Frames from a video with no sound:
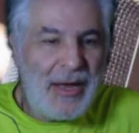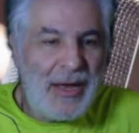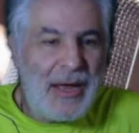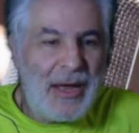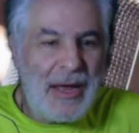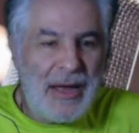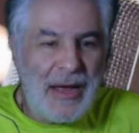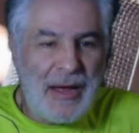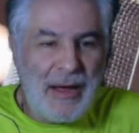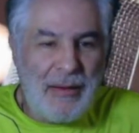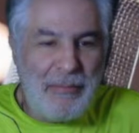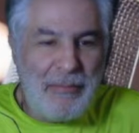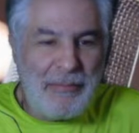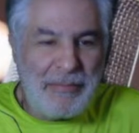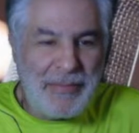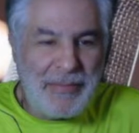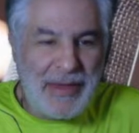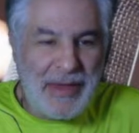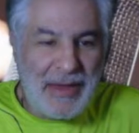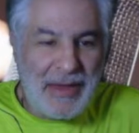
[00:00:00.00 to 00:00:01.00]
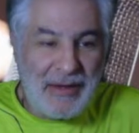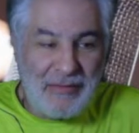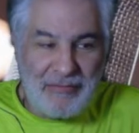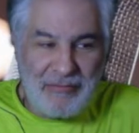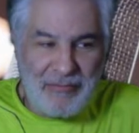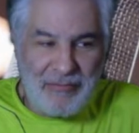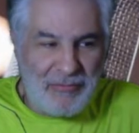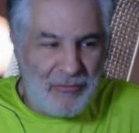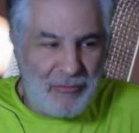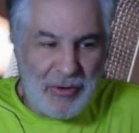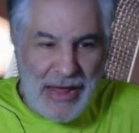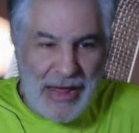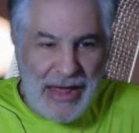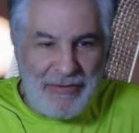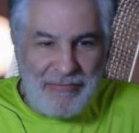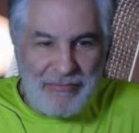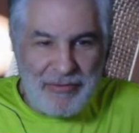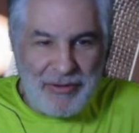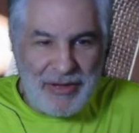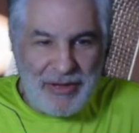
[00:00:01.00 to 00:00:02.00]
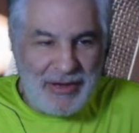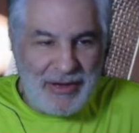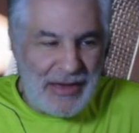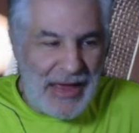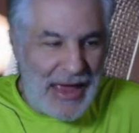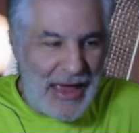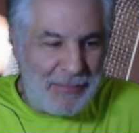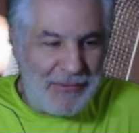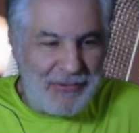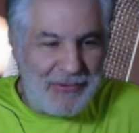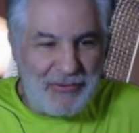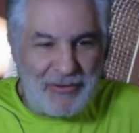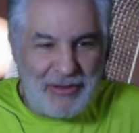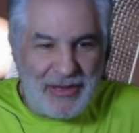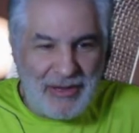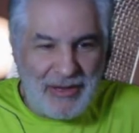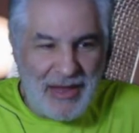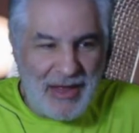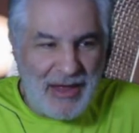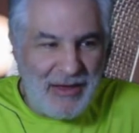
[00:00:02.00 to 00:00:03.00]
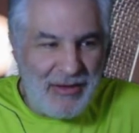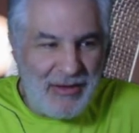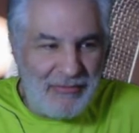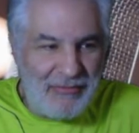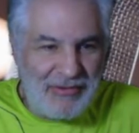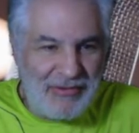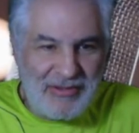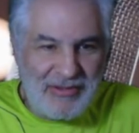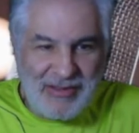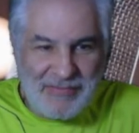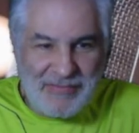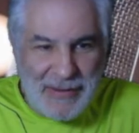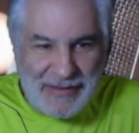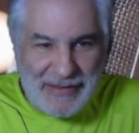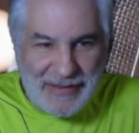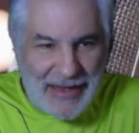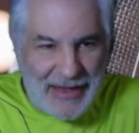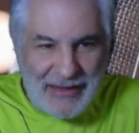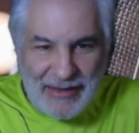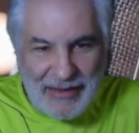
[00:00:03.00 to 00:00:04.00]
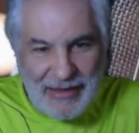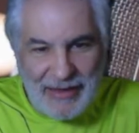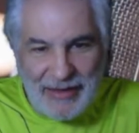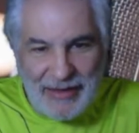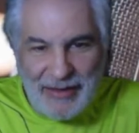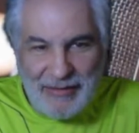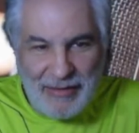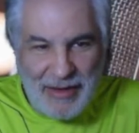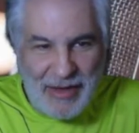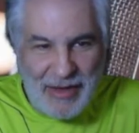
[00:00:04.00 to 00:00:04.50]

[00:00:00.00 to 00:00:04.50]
And what I've really absolutely love is "Kiss Me Deadly."